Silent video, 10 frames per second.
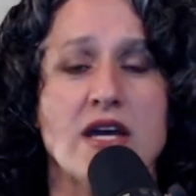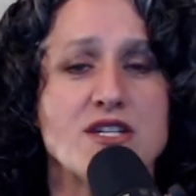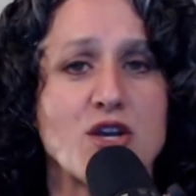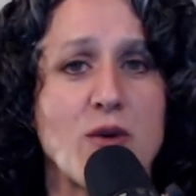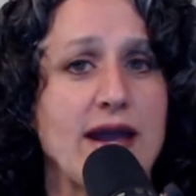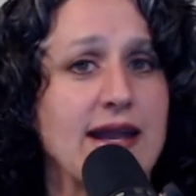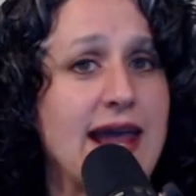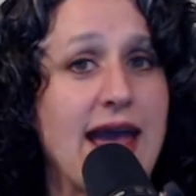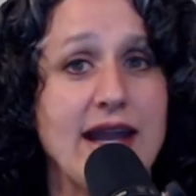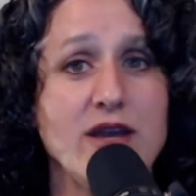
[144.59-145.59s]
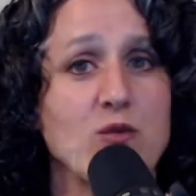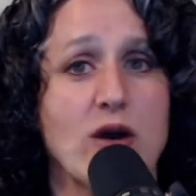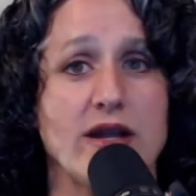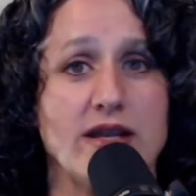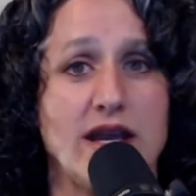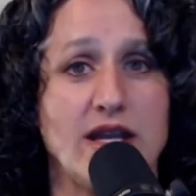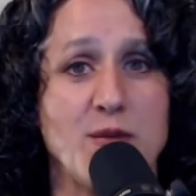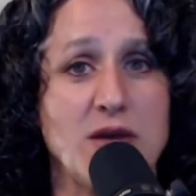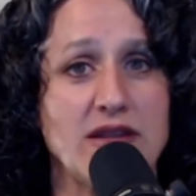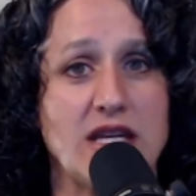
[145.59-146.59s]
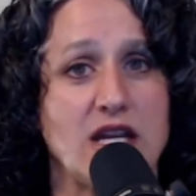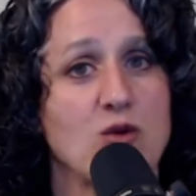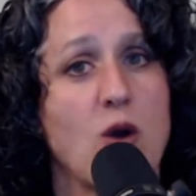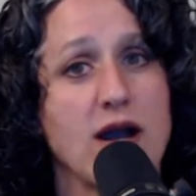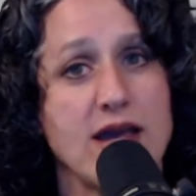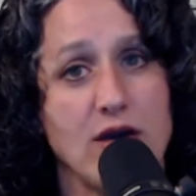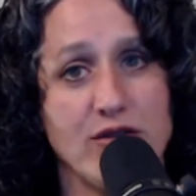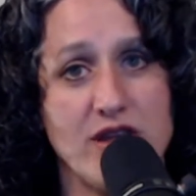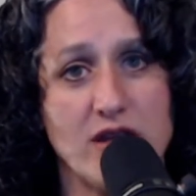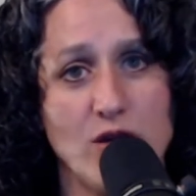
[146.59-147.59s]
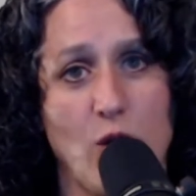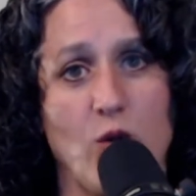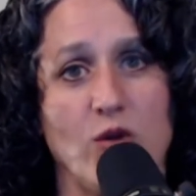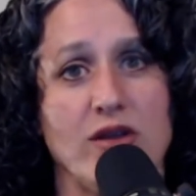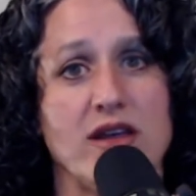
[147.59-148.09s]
to grant anyone an ability to walk healthy and whole